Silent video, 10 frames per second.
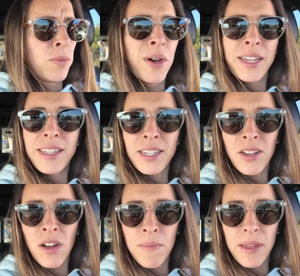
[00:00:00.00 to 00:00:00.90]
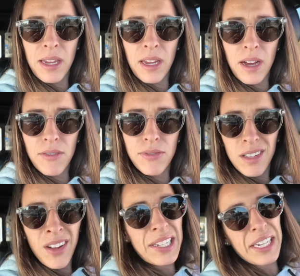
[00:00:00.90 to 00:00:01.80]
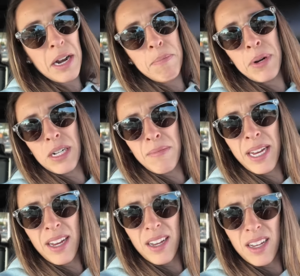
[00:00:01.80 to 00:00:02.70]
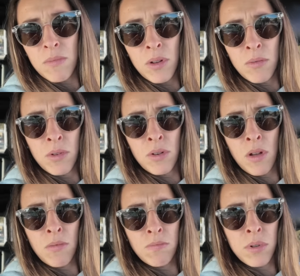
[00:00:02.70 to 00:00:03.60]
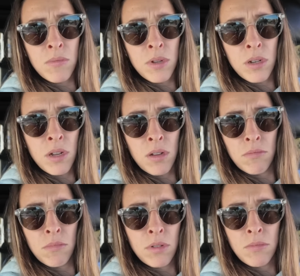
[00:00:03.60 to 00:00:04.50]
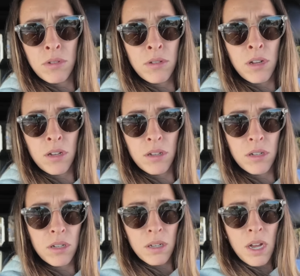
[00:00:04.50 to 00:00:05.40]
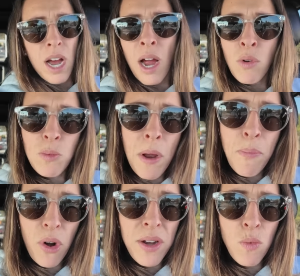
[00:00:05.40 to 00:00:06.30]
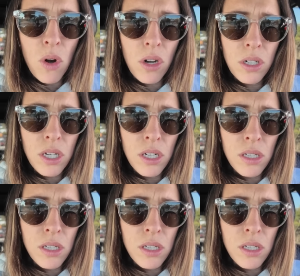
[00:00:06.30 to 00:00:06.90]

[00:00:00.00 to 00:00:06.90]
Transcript: What is the song I'm thinking of? Oh, it's gonna bug me. I wish my brain worked.